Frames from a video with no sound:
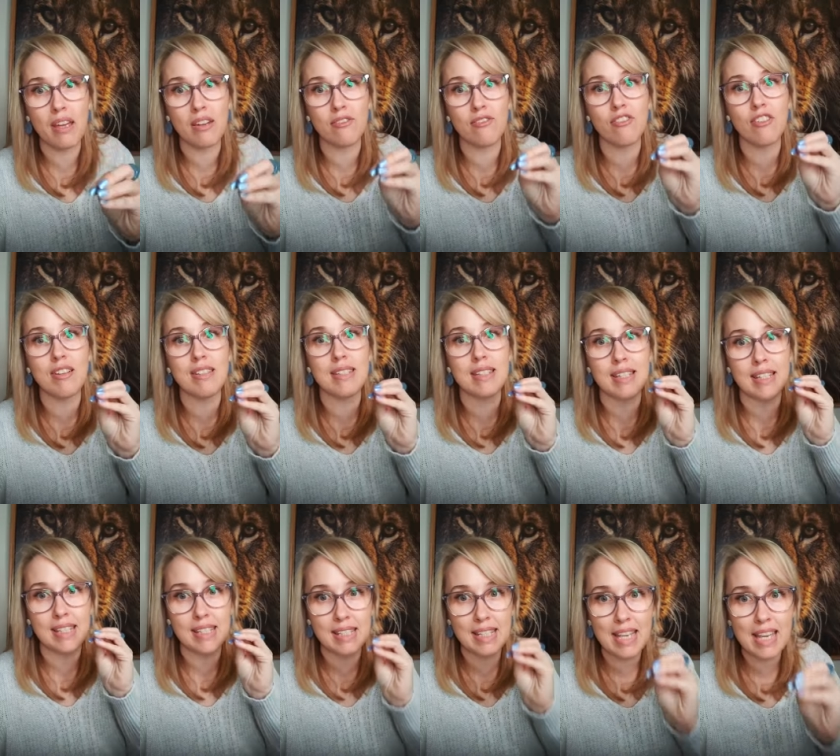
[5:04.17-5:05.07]
to repent, for
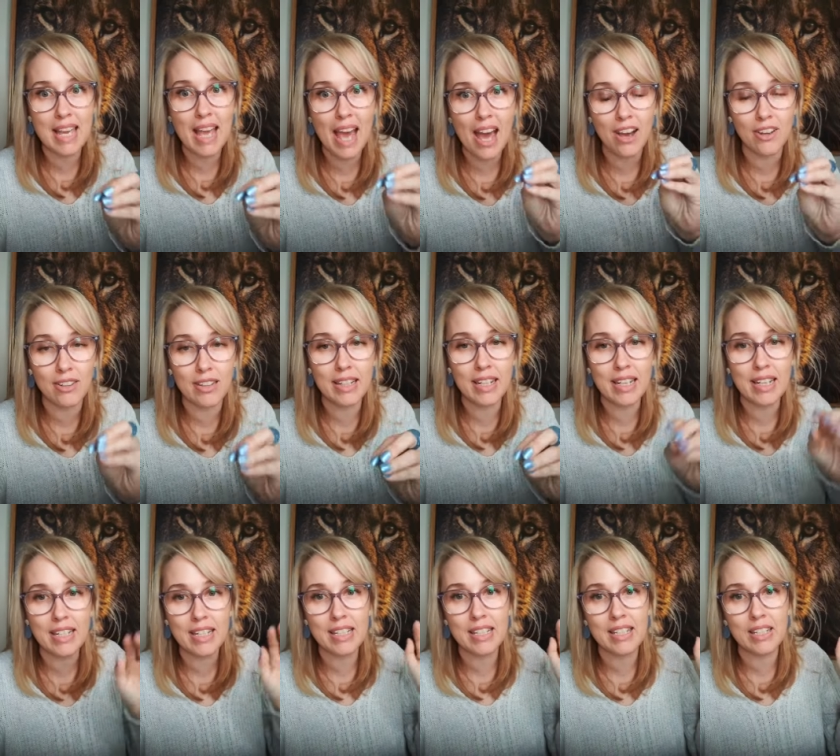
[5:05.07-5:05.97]
us to see our
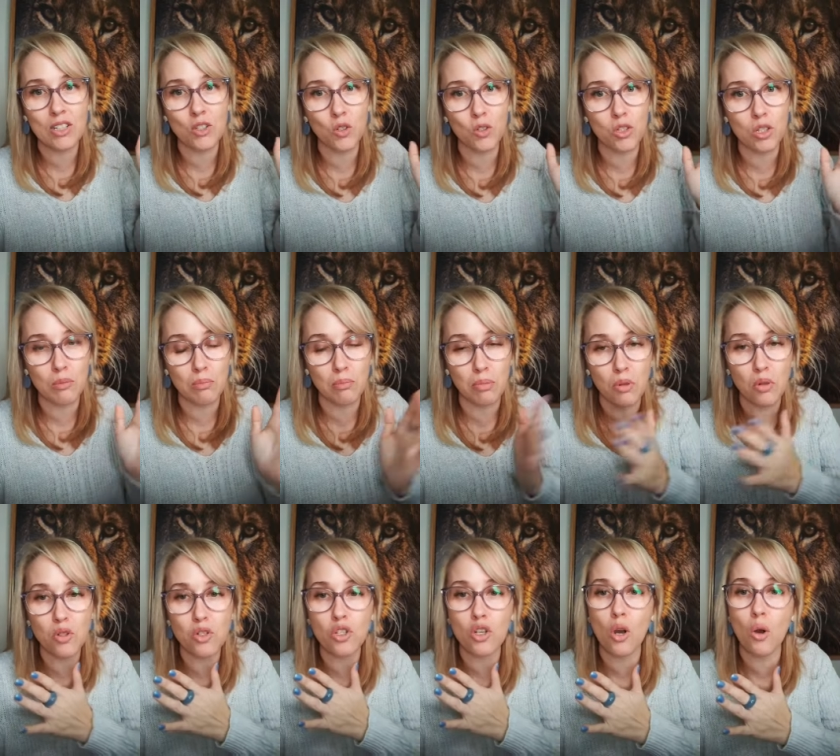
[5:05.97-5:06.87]
need to to
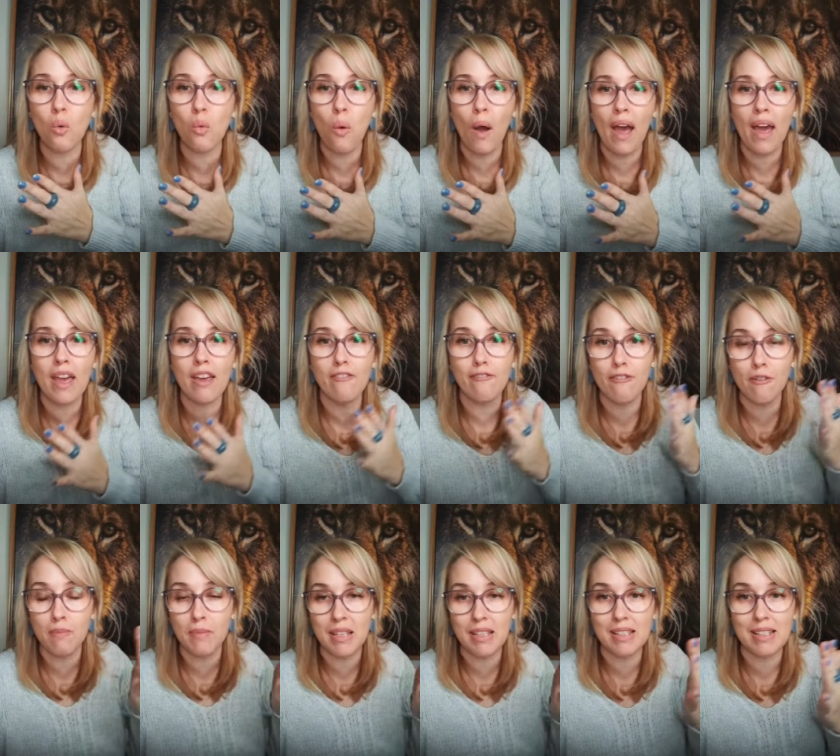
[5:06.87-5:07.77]
push
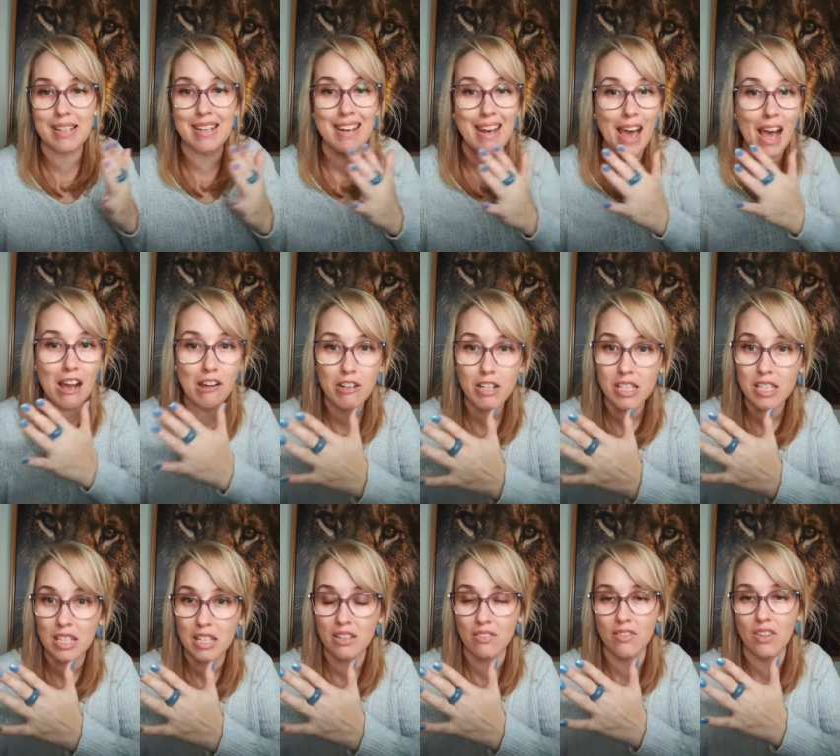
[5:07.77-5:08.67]
away from this
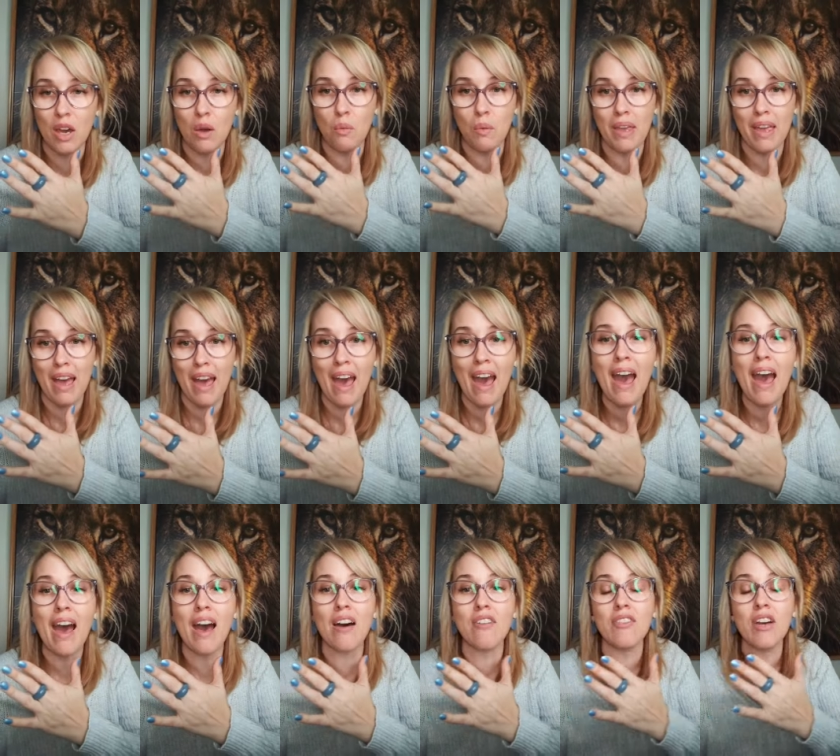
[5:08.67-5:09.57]
narrative that we
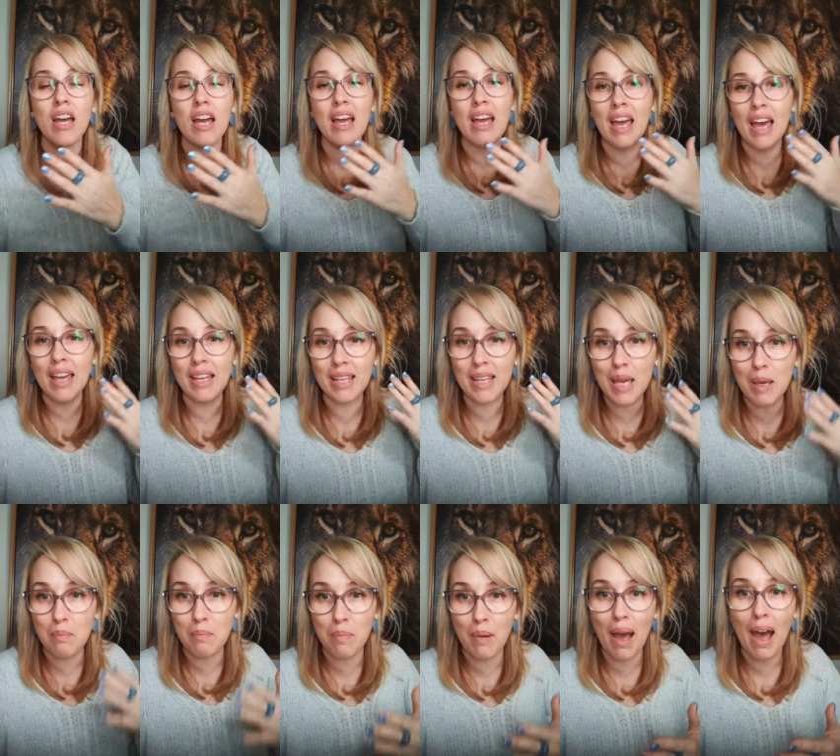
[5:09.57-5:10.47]
have
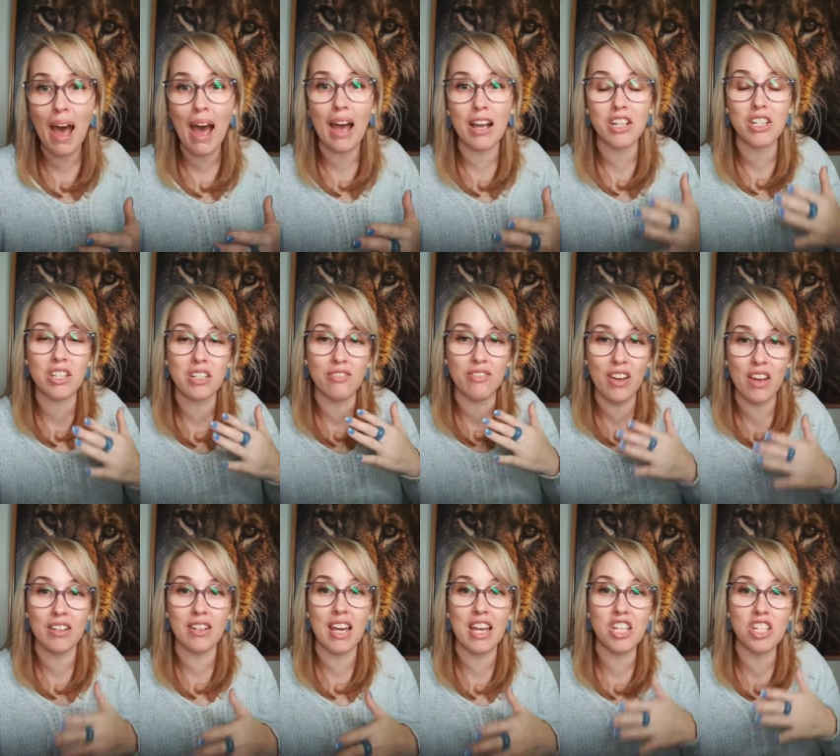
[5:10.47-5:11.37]
and get back to the
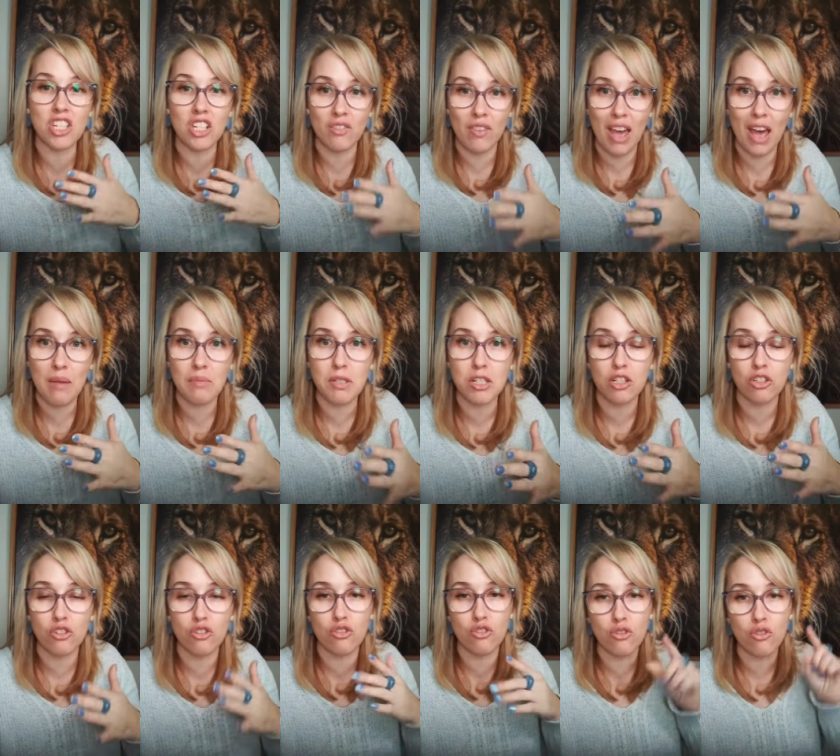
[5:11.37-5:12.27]
foundation of
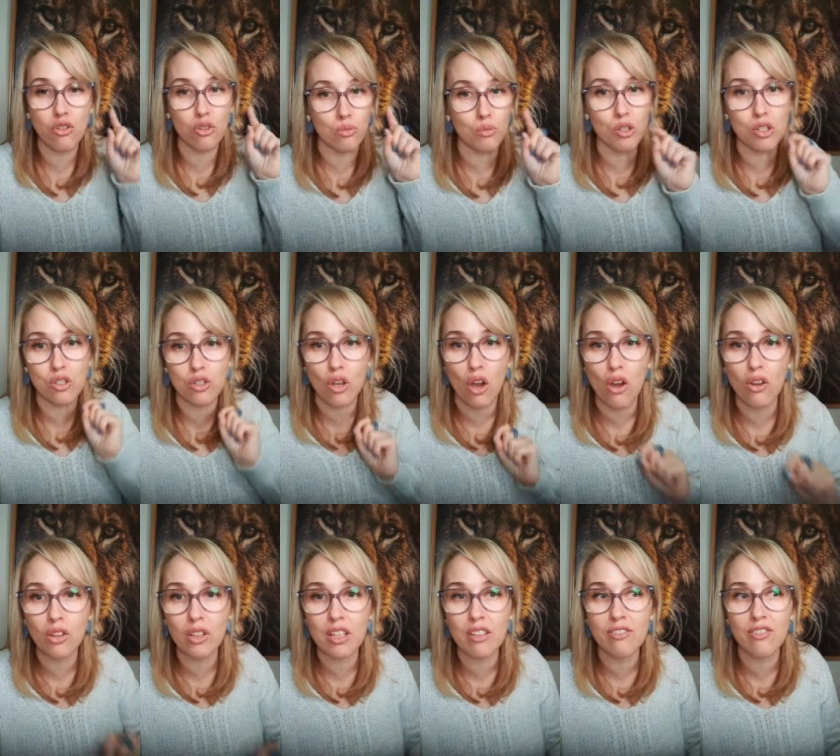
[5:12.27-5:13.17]
absolute truth, which
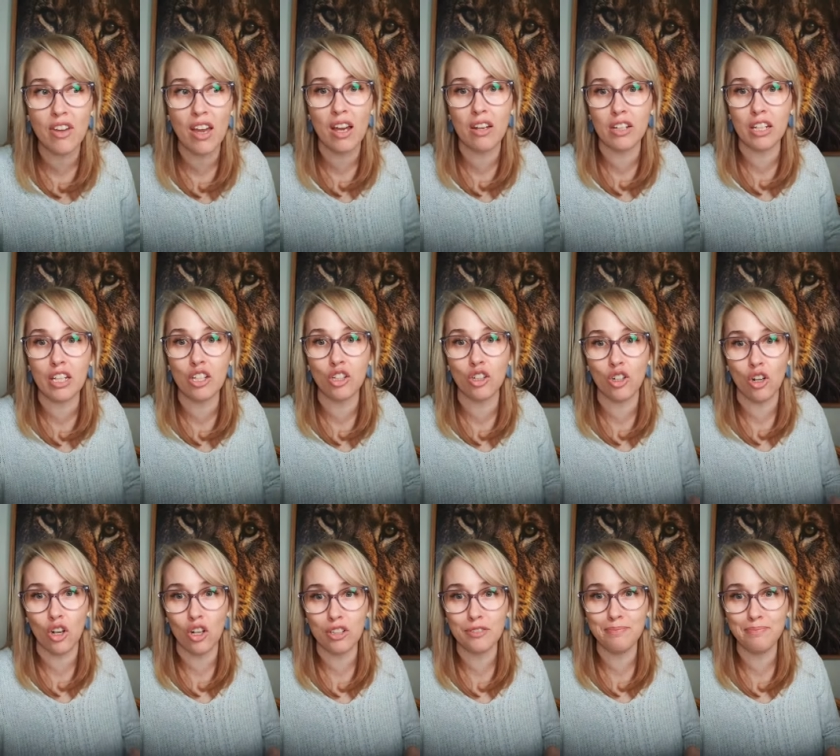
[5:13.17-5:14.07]
is only found
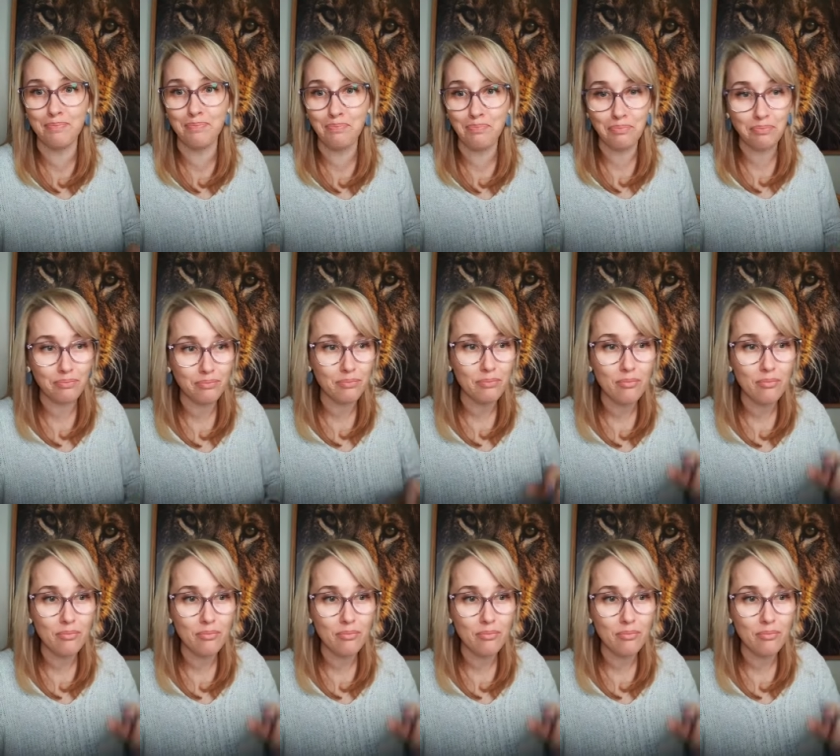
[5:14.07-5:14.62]
in God